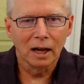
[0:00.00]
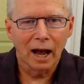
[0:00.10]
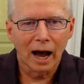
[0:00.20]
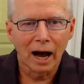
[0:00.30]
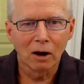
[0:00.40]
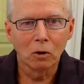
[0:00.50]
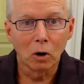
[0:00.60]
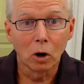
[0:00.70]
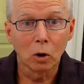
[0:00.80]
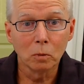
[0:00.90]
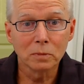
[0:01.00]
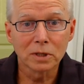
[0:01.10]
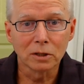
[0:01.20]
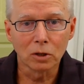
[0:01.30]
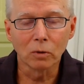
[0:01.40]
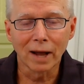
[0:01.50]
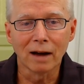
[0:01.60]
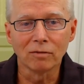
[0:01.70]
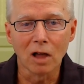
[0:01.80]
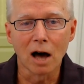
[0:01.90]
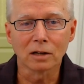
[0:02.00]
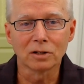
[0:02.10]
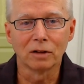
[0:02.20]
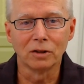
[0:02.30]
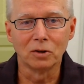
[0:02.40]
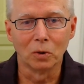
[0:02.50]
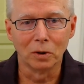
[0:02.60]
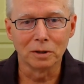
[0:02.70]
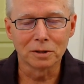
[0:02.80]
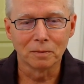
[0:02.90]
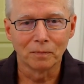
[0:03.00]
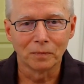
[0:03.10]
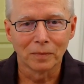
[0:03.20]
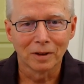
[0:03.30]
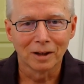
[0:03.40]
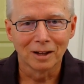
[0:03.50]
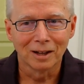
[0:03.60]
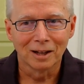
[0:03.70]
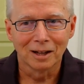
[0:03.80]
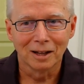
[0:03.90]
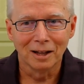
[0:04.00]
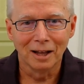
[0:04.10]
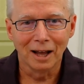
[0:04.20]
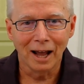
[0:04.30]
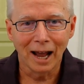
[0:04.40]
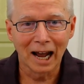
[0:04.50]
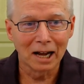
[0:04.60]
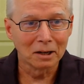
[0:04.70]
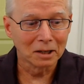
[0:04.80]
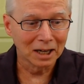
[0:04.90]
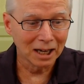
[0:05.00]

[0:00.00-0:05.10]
how homes that don't have locks on the doors. And